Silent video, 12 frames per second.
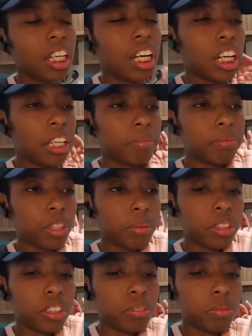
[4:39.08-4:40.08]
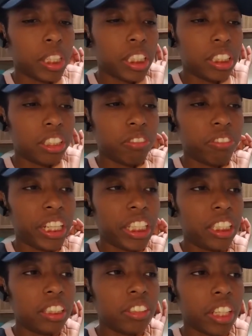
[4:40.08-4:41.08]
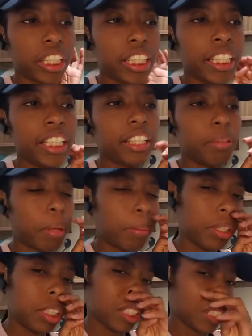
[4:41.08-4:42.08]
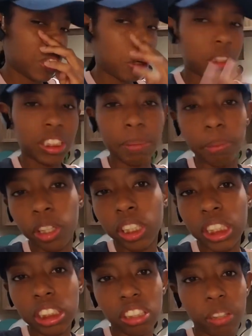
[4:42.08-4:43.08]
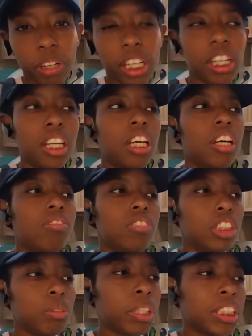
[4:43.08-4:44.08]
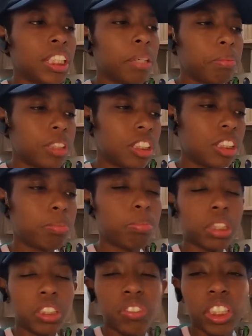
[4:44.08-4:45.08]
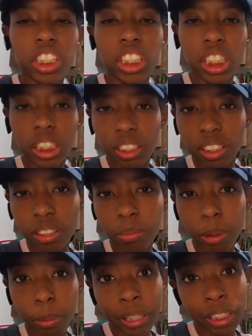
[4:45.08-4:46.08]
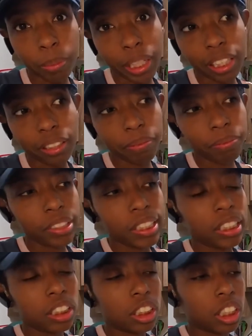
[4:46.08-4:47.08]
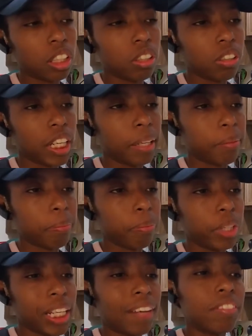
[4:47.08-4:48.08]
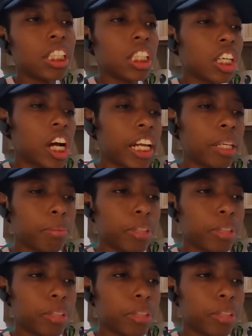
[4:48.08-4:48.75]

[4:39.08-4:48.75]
so I want to get dinner ready so I can eat and maybe go to sleep early, so that way when she wakes up, I can just breastfeed her and put her back to bed. So, we're having garlic